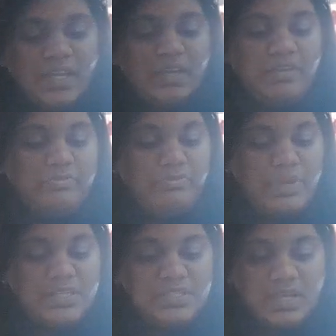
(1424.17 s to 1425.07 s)
if
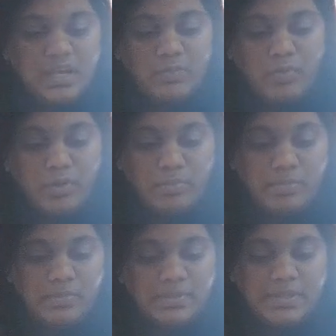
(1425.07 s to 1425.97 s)
winds are
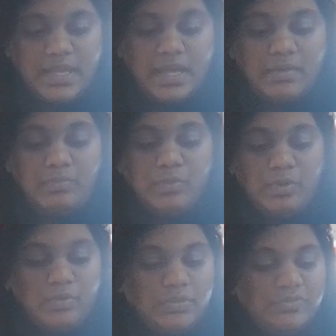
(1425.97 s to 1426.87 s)
warm, they are
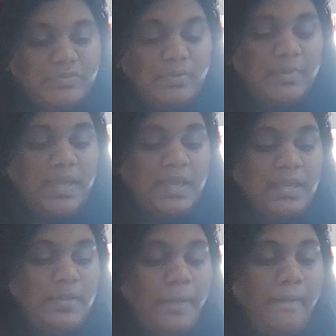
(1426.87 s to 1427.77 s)
blown from
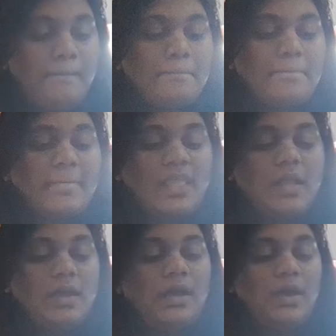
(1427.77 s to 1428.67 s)
a
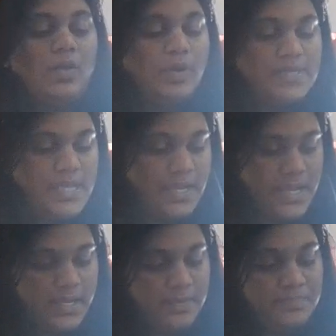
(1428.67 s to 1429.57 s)
hot
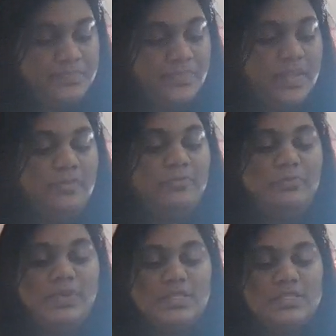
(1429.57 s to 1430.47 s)
area. If
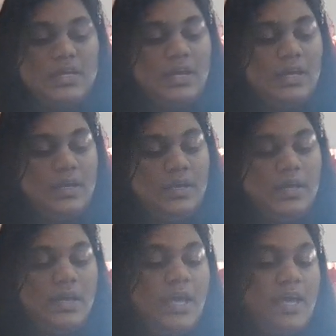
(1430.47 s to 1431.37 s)
winds have
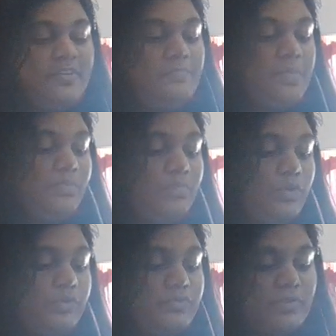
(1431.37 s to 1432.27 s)
been
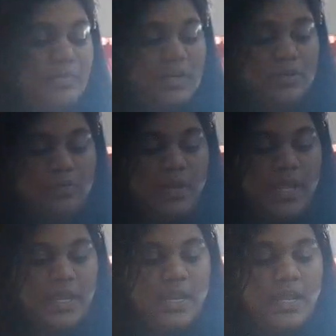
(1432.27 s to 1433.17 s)
blown from a cold
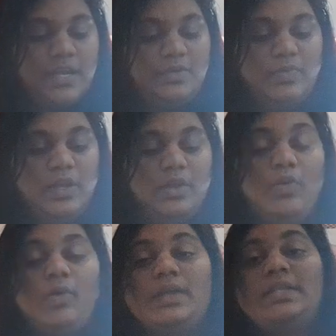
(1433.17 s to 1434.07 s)
area, it will
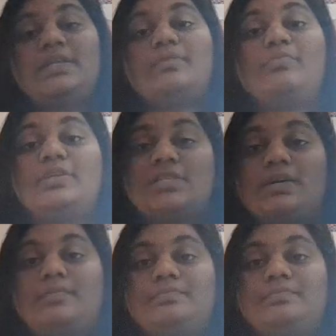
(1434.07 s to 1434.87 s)
lower the temperature.